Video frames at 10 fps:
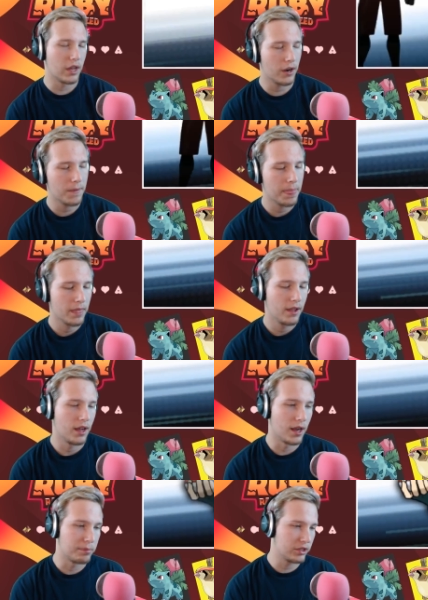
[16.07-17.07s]
there.
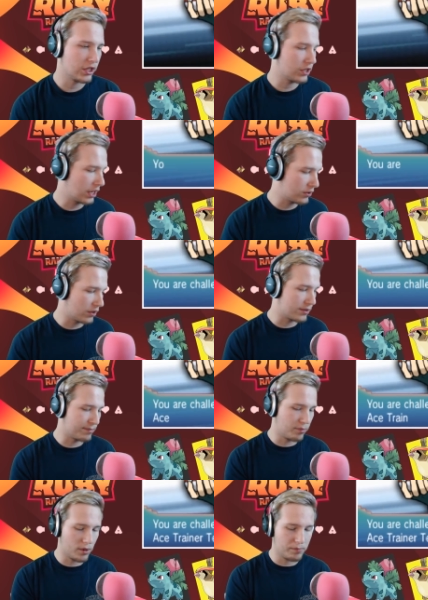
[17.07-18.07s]
I appreciate you guys all the
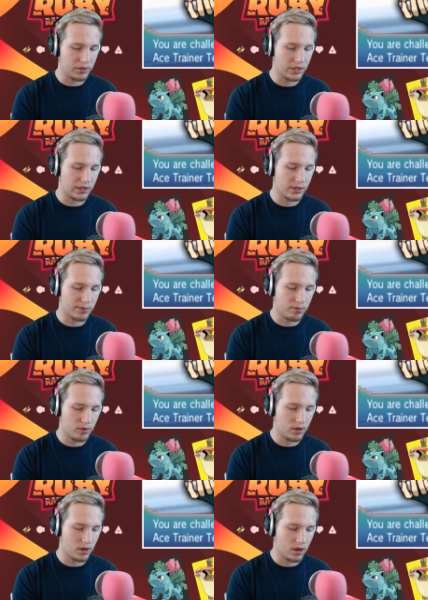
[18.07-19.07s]
support. Appreciate the
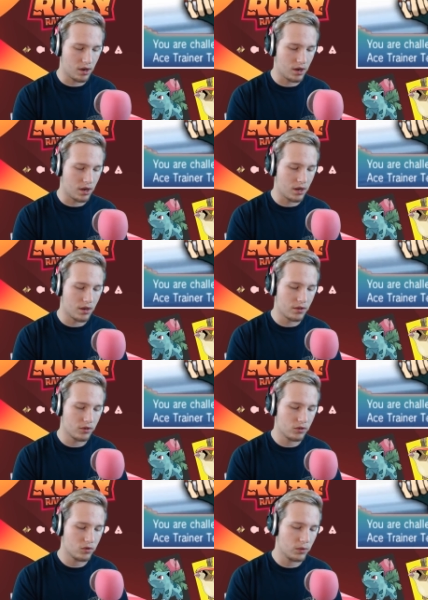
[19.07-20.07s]
support on
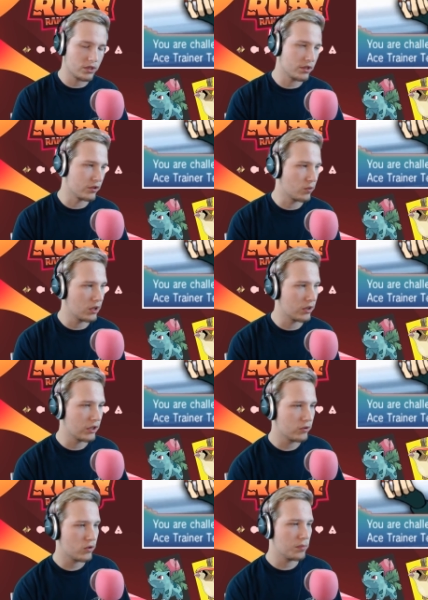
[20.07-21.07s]
Twitch and Twitter and
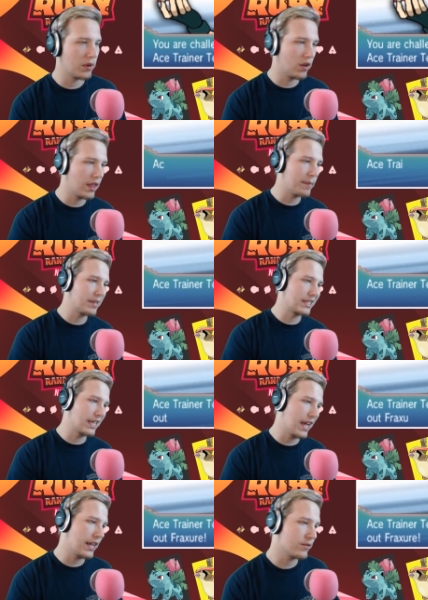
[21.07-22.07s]
YouTube and all that
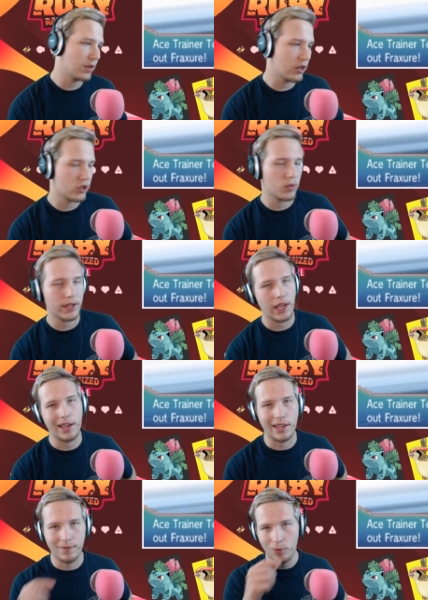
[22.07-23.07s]
pizzazz. We are doing a
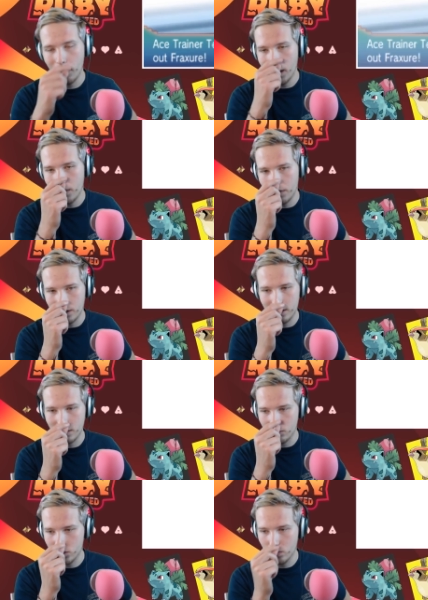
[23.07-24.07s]
giveaway of a
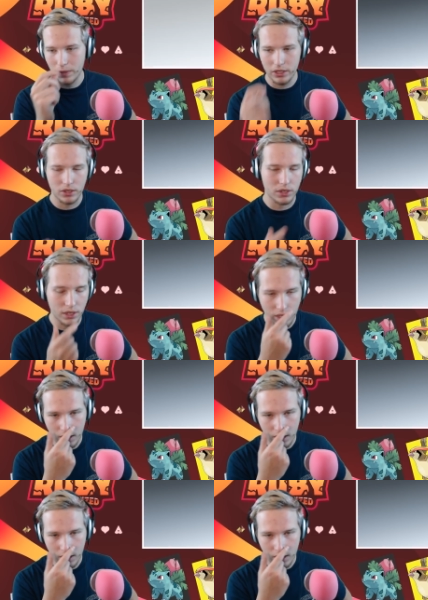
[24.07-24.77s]
Nintendo Switch.